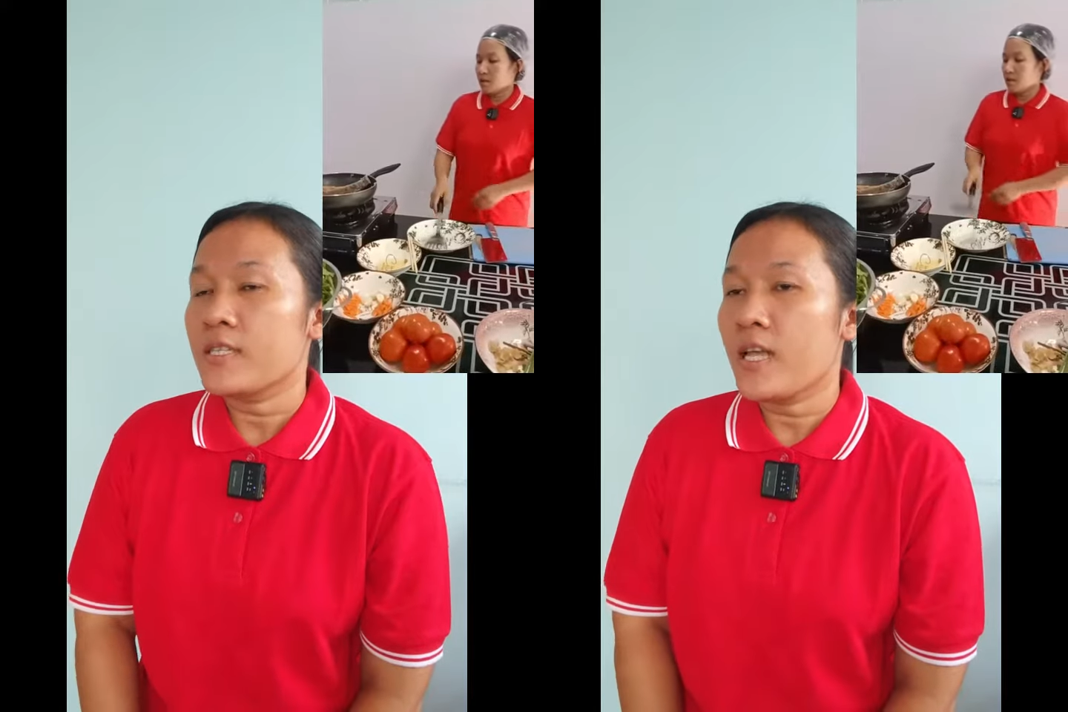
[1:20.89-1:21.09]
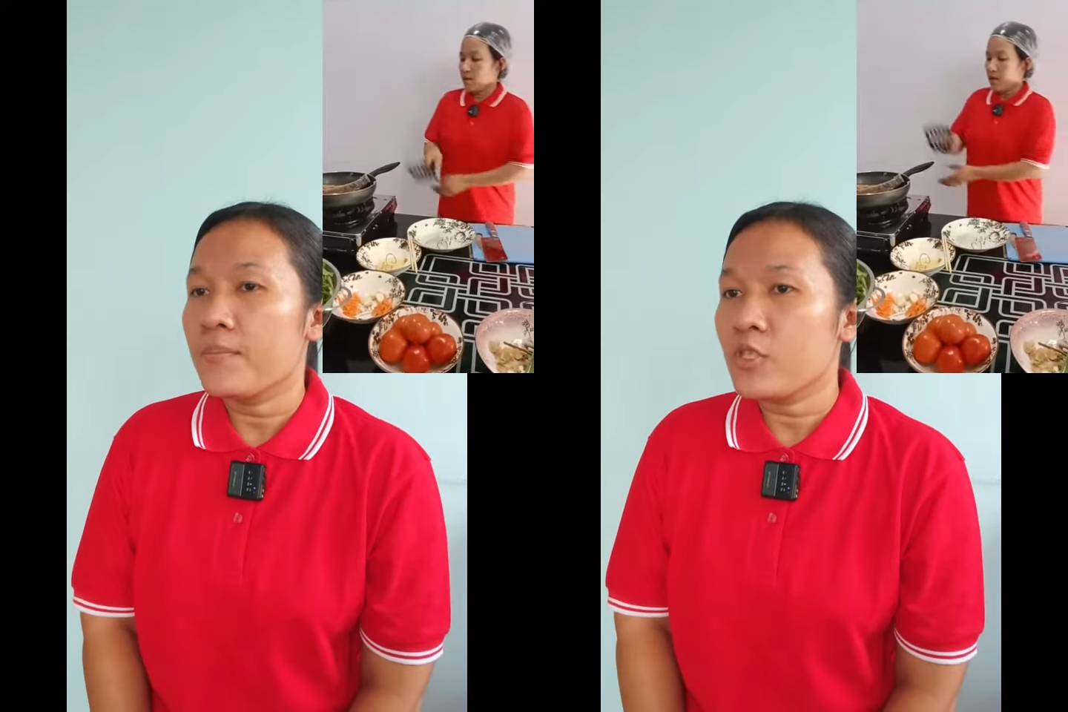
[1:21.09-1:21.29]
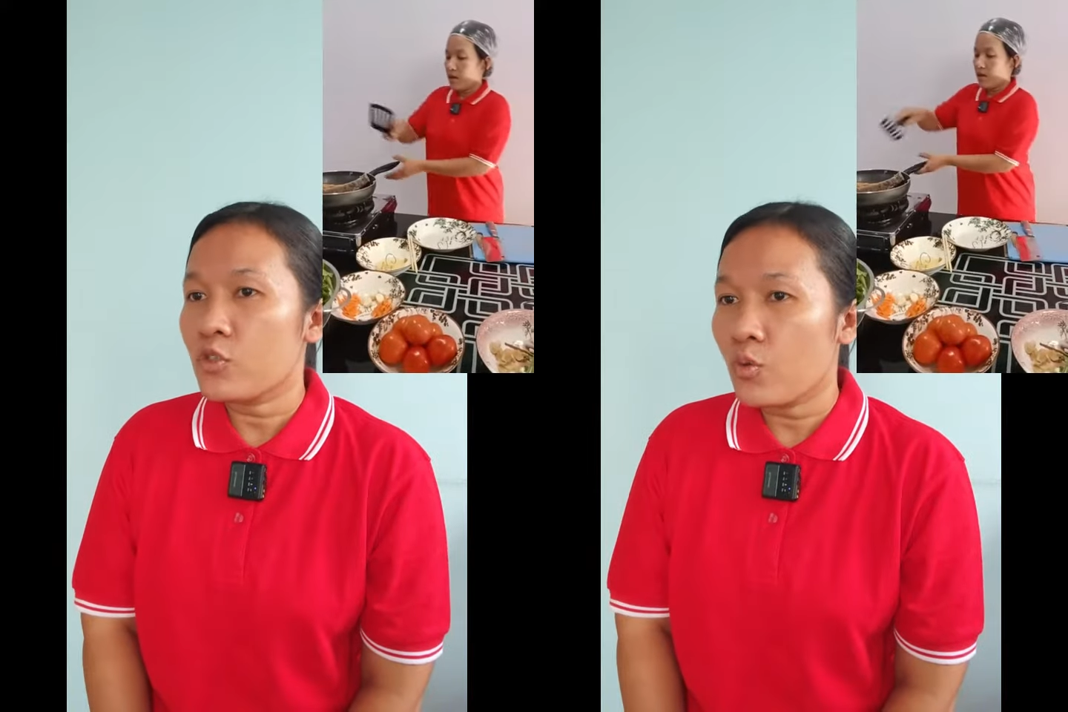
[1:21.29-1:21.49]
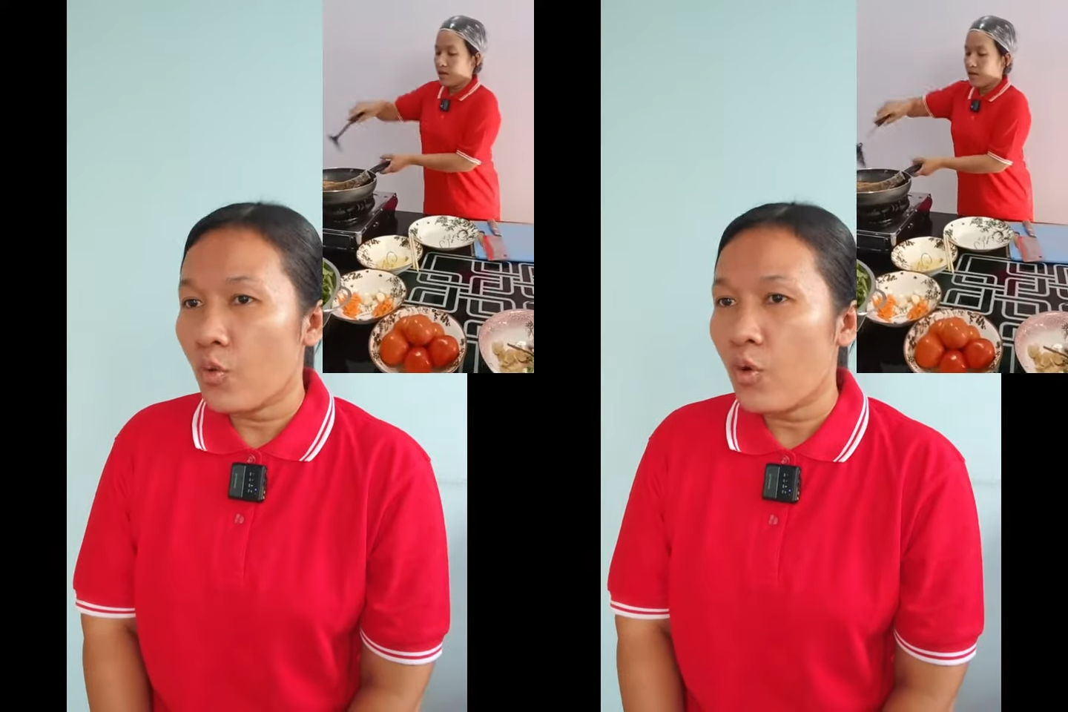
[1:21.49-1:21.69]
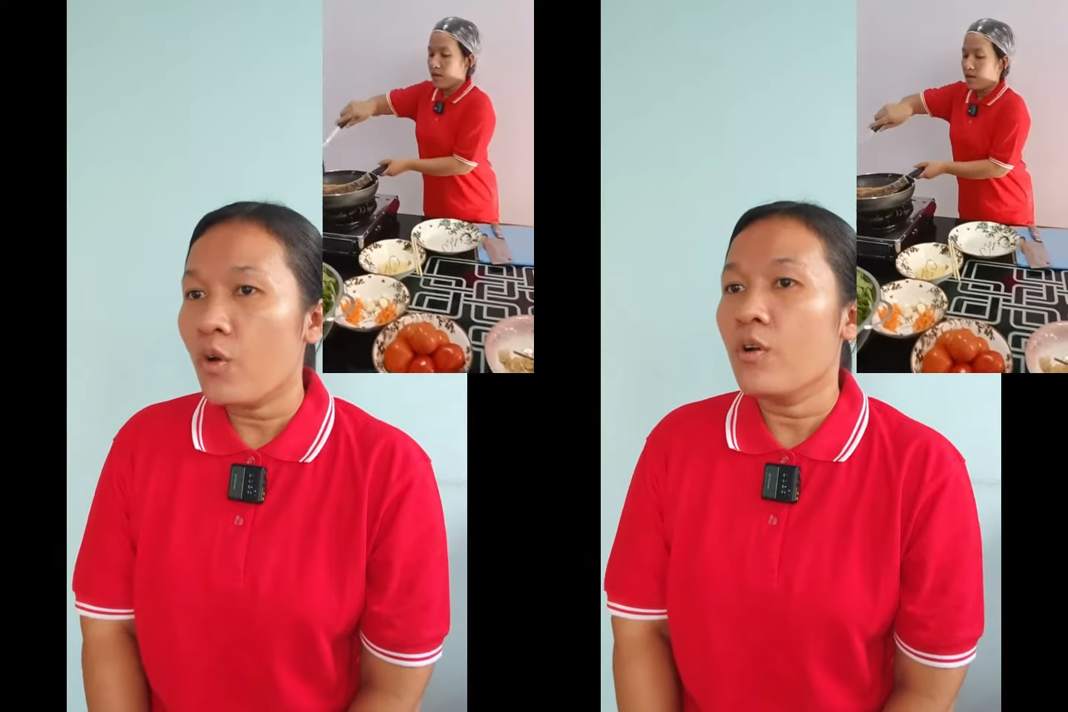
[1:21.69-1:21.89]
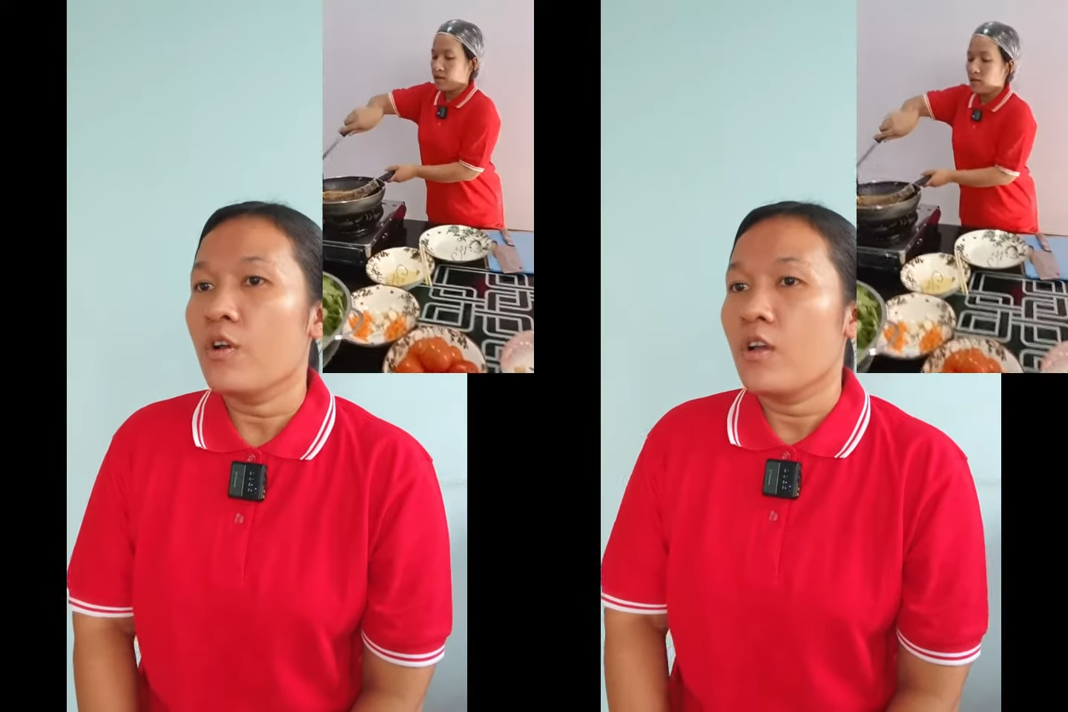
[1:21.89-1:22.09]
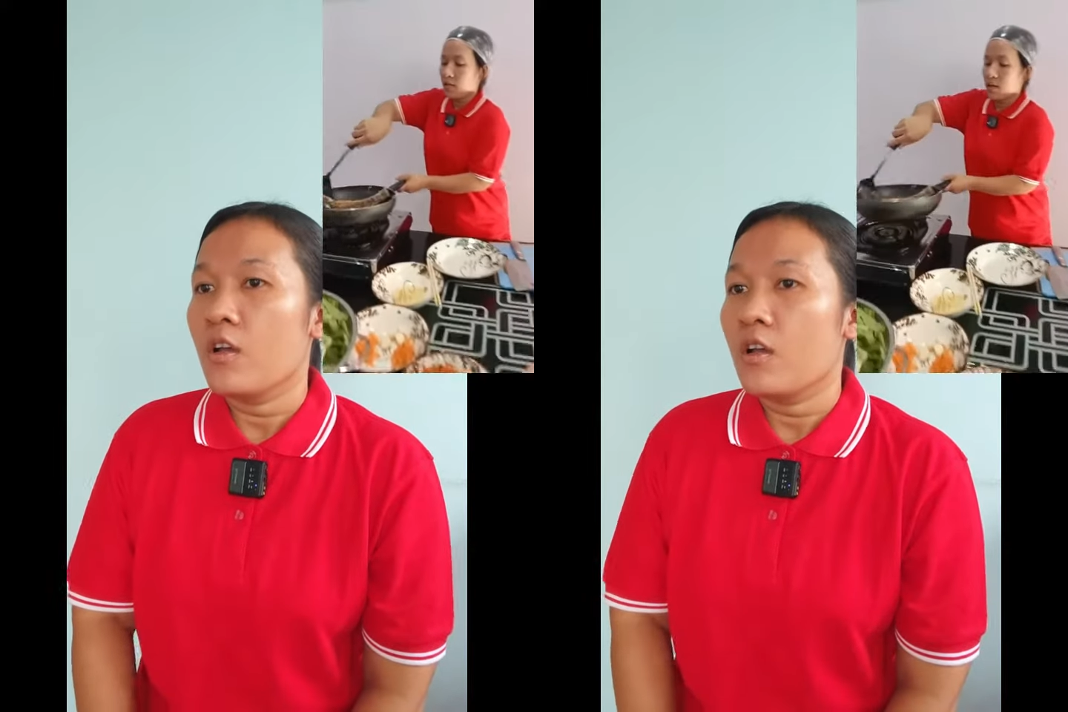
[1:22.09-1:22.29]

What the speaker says: some soup,